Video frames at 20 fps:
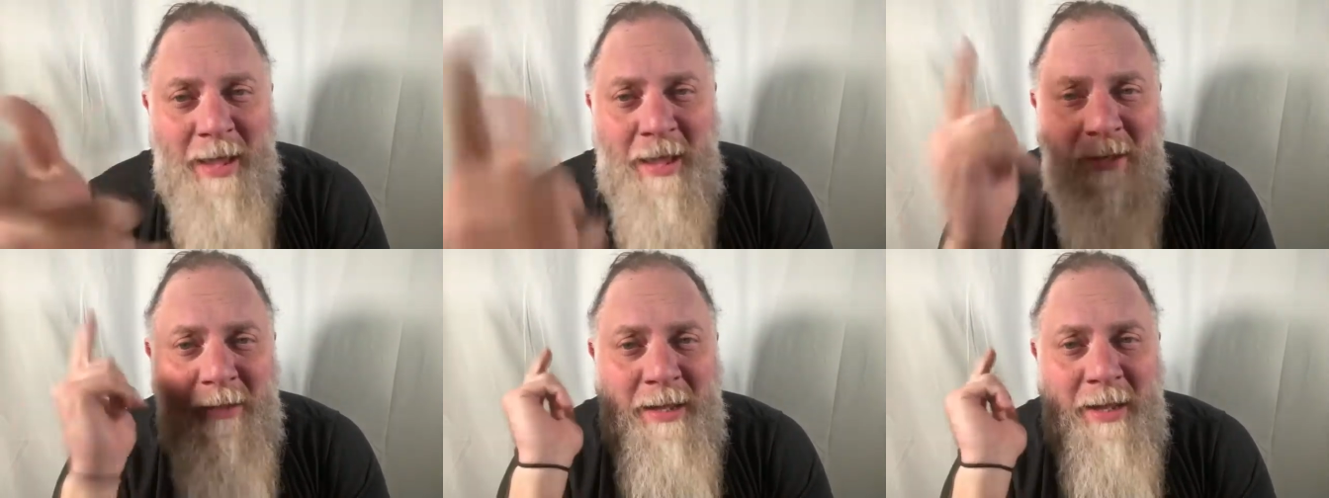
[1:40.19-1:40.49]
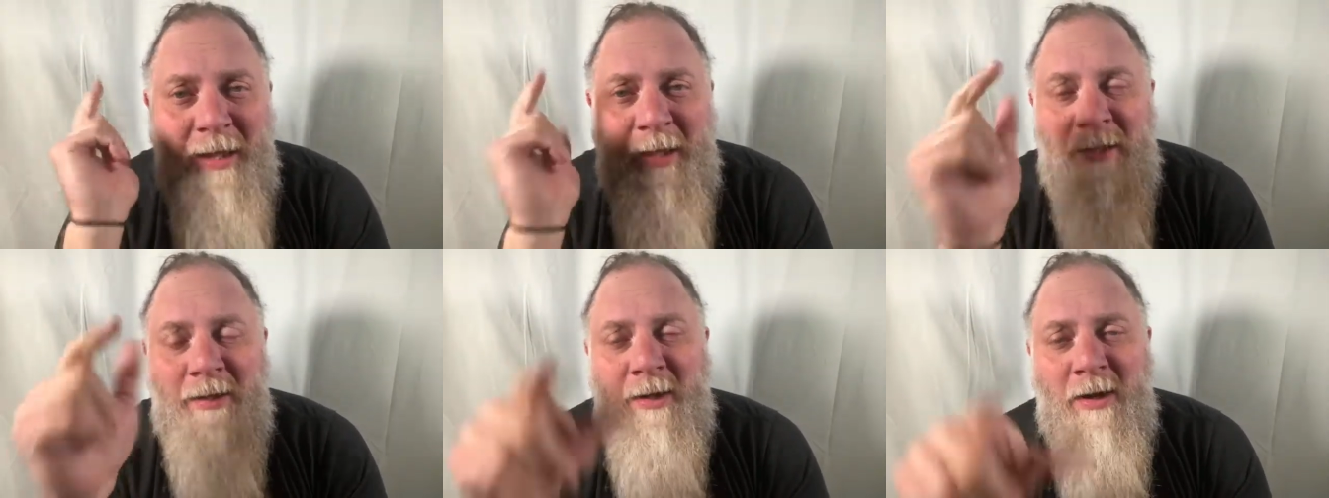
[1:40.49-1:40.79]

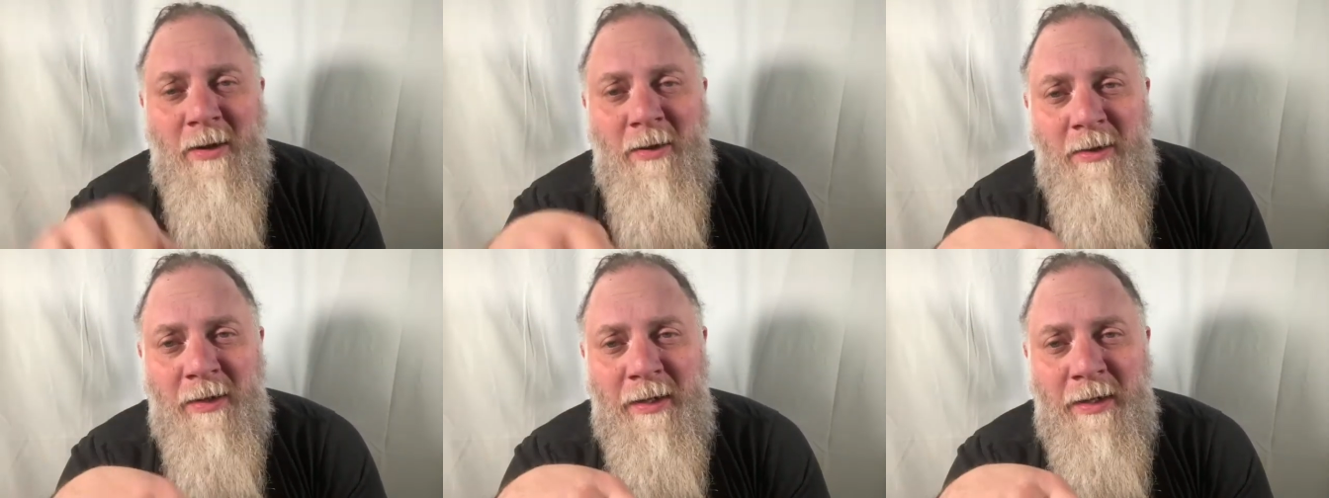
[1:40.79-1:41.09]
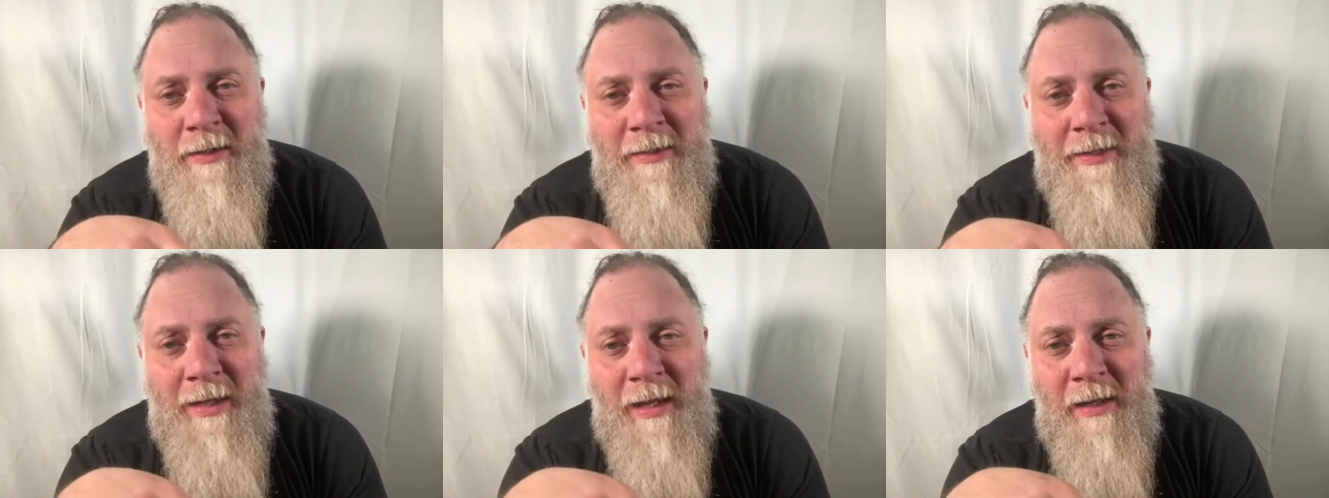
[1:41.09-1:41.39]
LA,
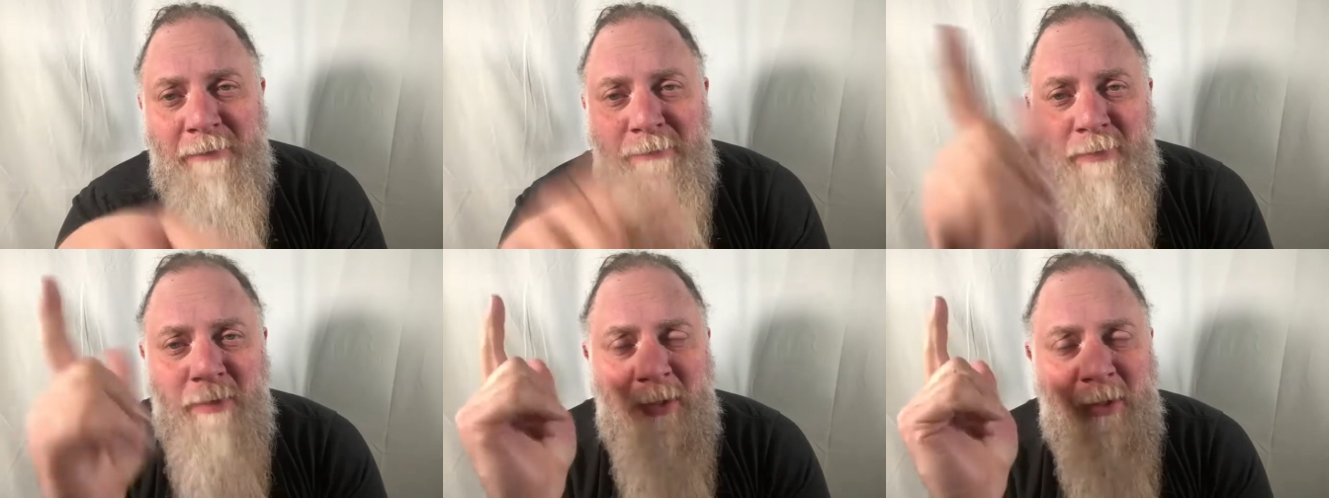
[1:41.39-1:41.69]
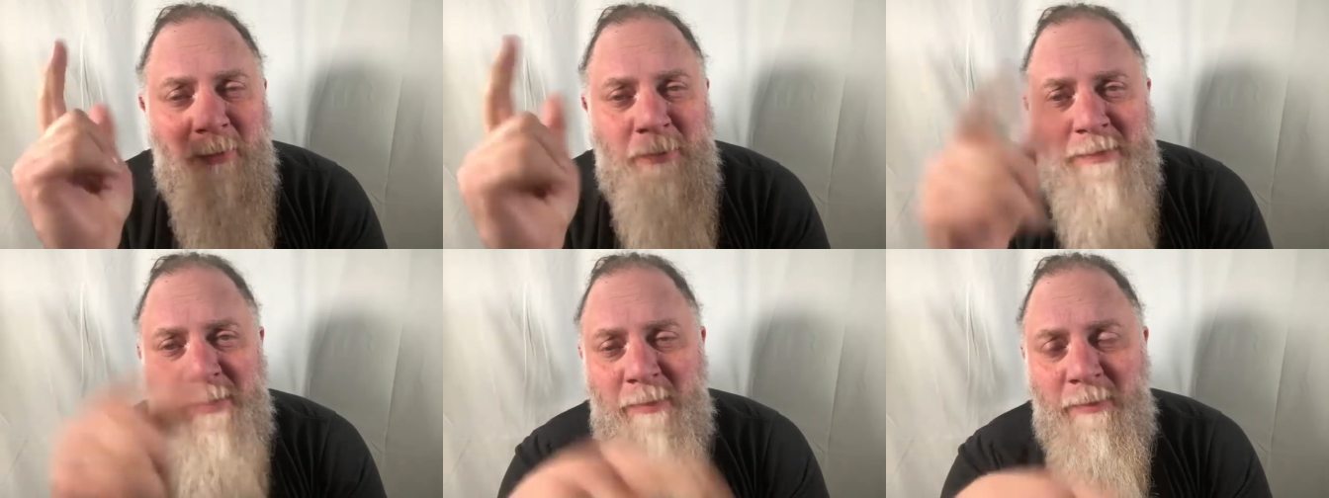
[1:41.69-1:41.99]

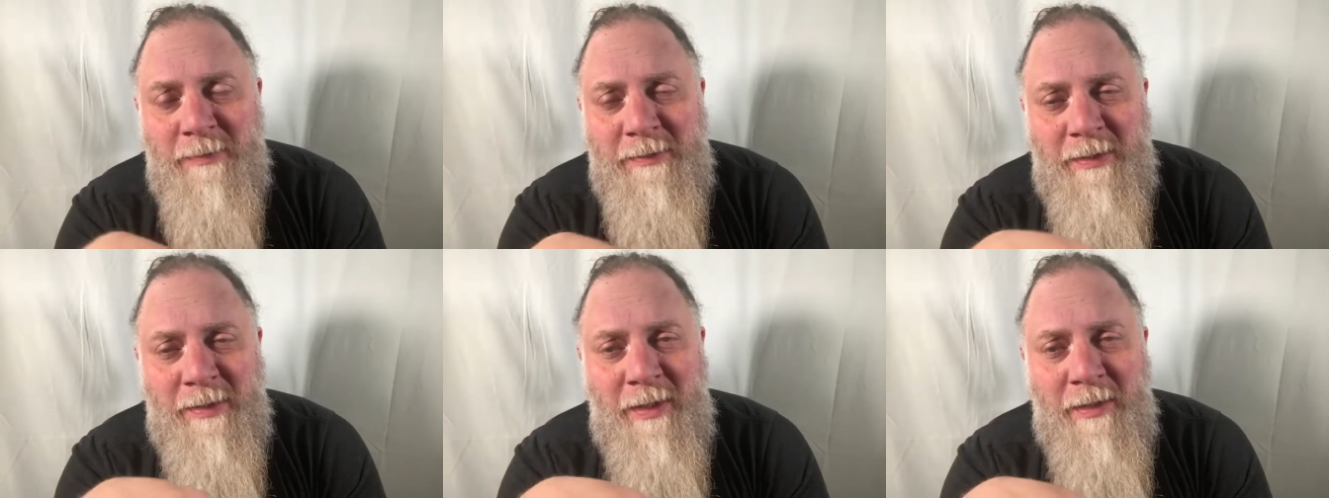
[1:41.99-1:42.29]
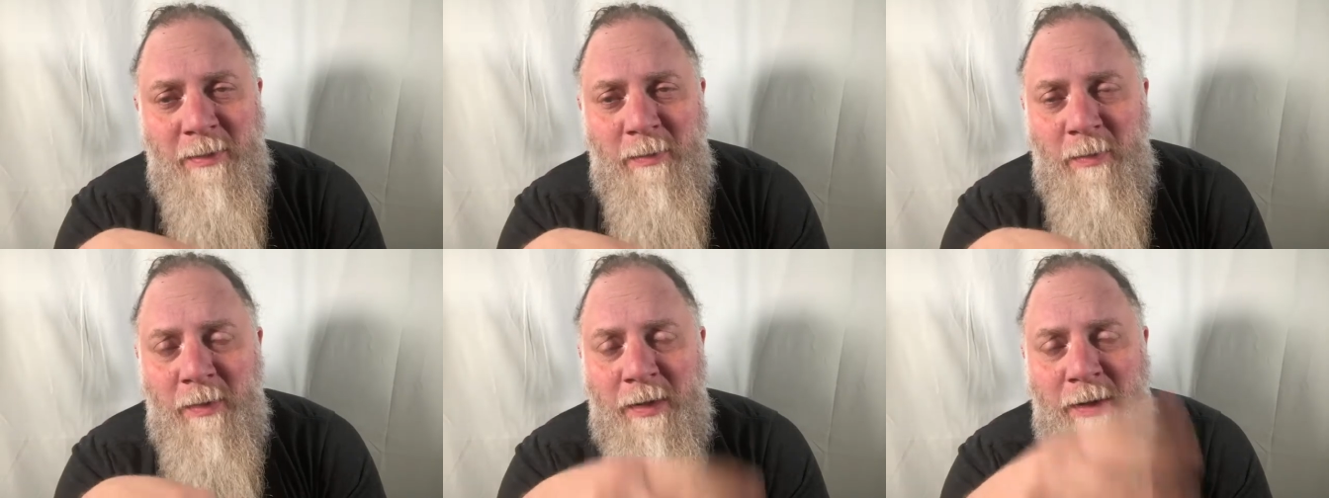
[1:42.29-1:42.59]
California was
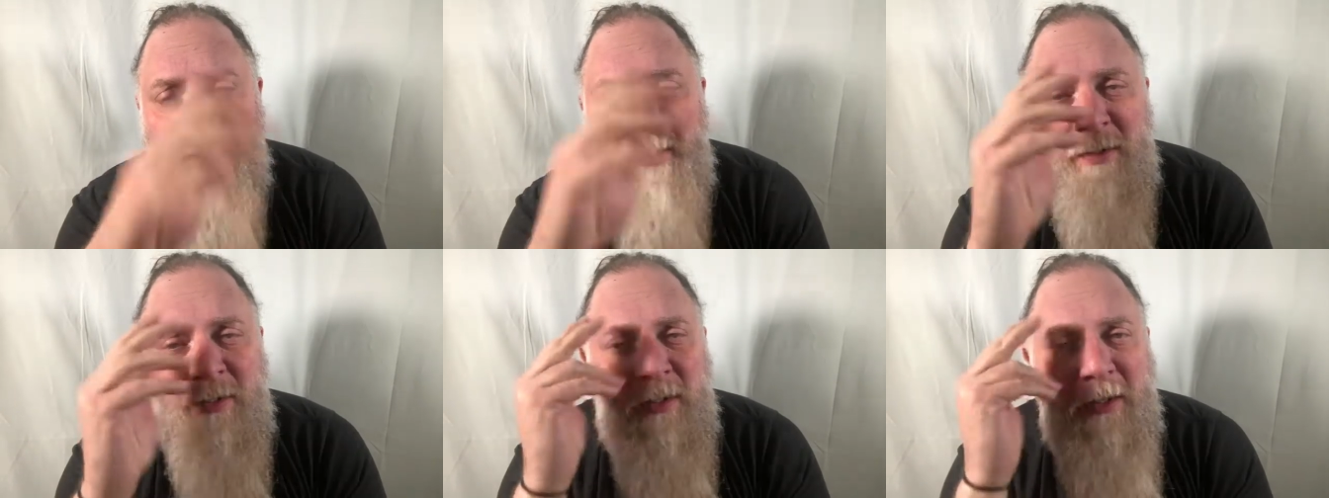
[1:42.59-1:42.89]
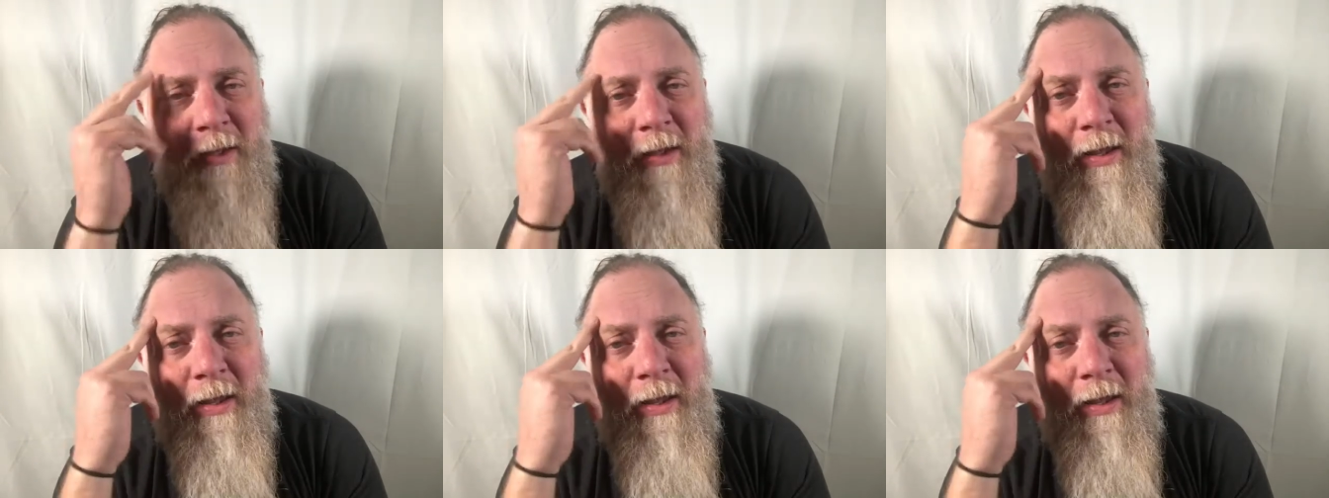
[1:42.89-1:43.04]
another one,